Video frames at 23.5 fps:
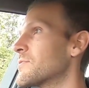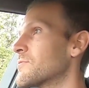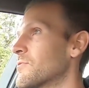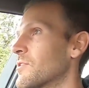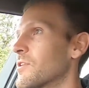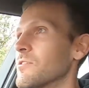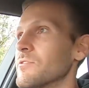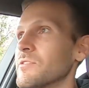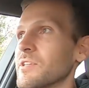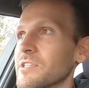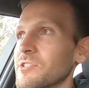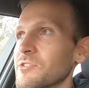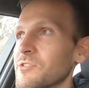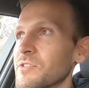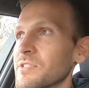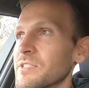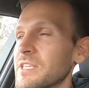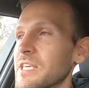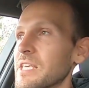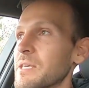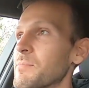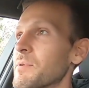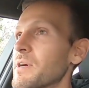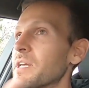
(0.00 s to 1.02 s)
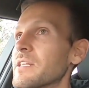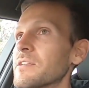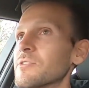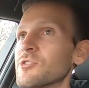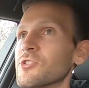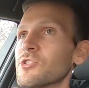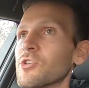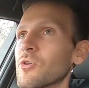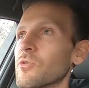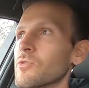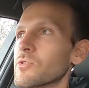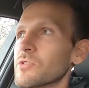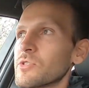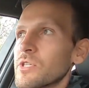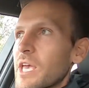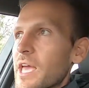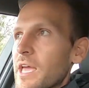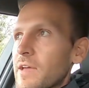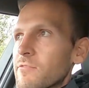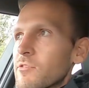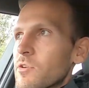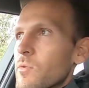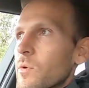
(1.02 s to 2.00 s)
roads, as you can see, but there's shoulders
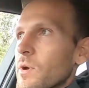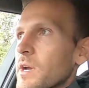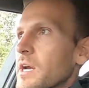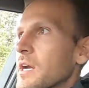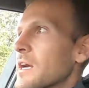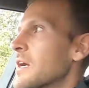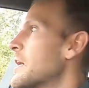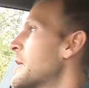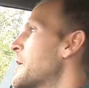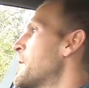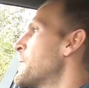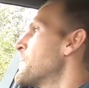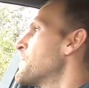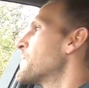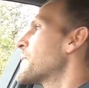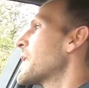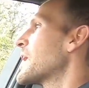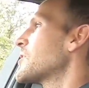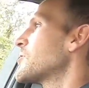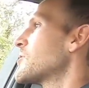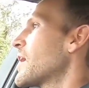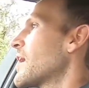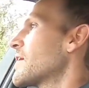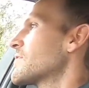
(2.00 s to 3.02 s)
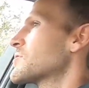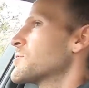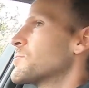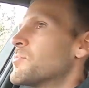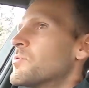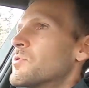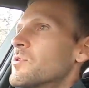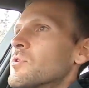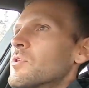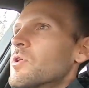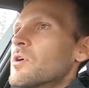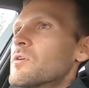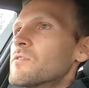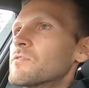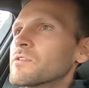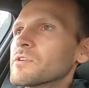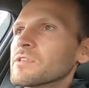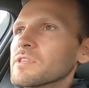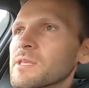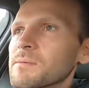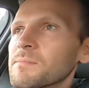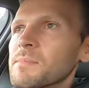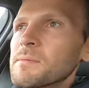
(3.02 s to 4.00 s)
everywhere, and you have to pull
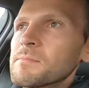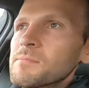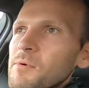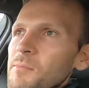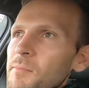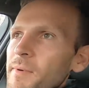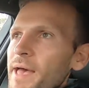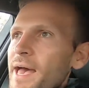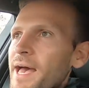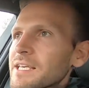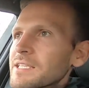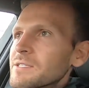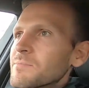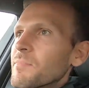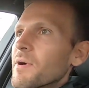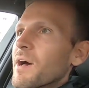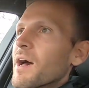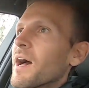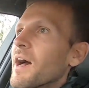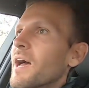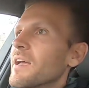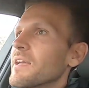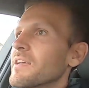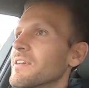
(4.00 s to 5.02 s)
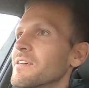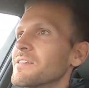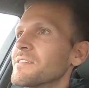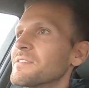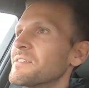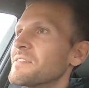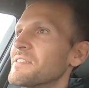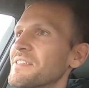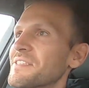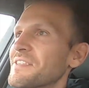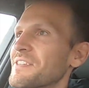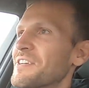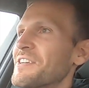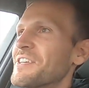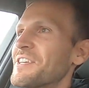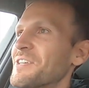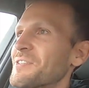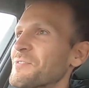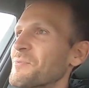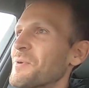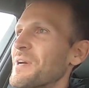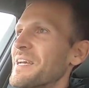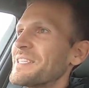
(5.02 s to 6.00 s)
over and let people pass by because they're
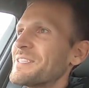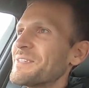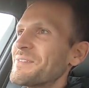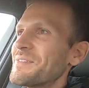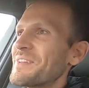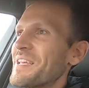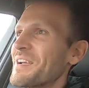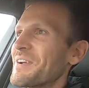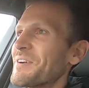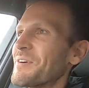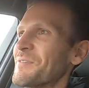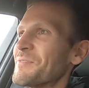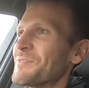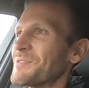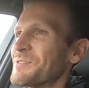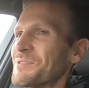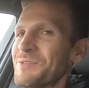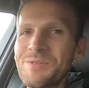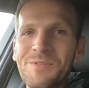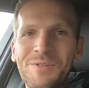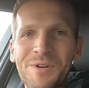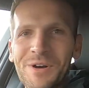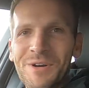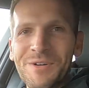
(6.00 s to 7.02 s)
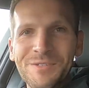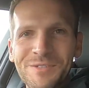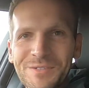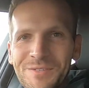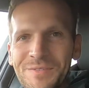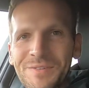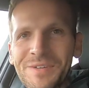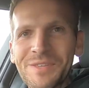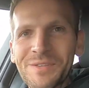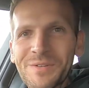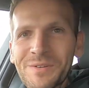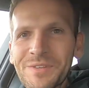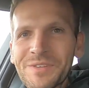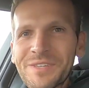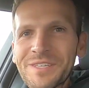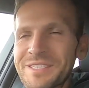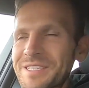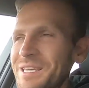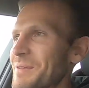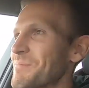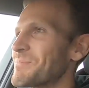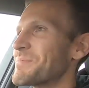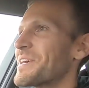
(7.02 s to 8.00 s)
just way too narrow for two cars to fit through at
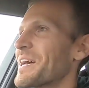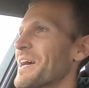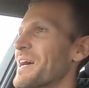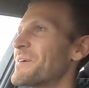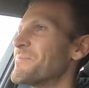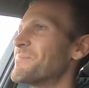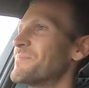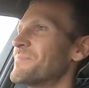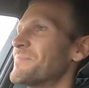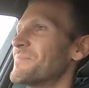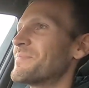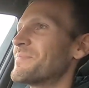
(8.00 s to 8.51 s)
the same time.